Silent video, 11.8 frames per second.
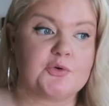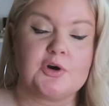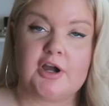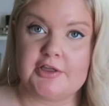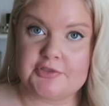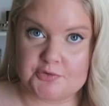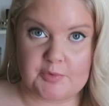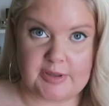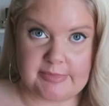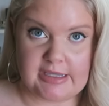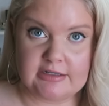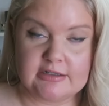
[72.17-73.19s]
or other
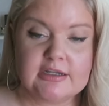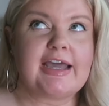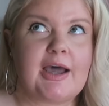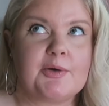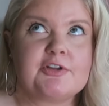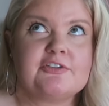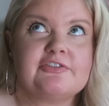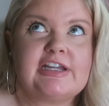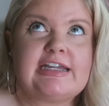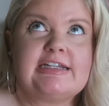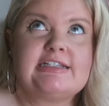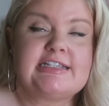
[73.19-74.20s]
women out of
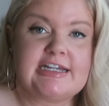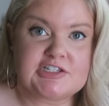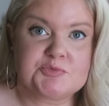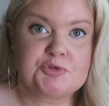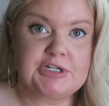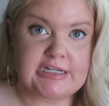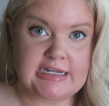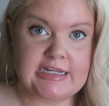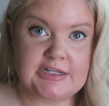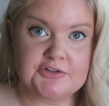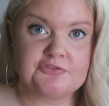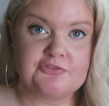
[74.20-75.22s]
a desperate need
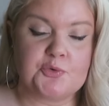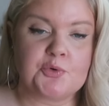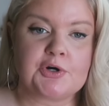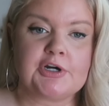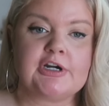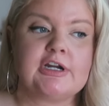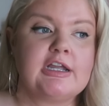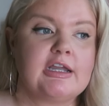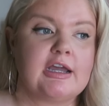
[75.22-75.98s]
for